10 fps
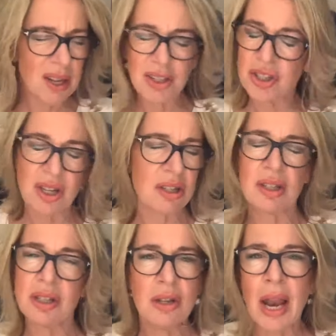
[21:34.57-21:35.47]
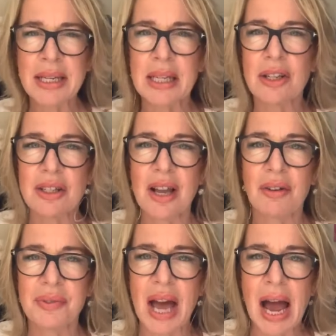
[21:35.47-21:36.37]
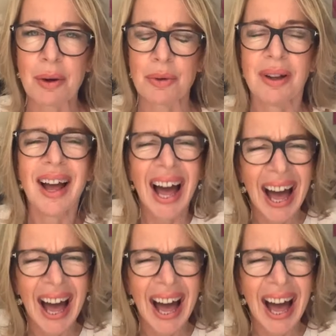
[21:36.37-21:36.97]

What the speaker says: that's just you letting yourself down.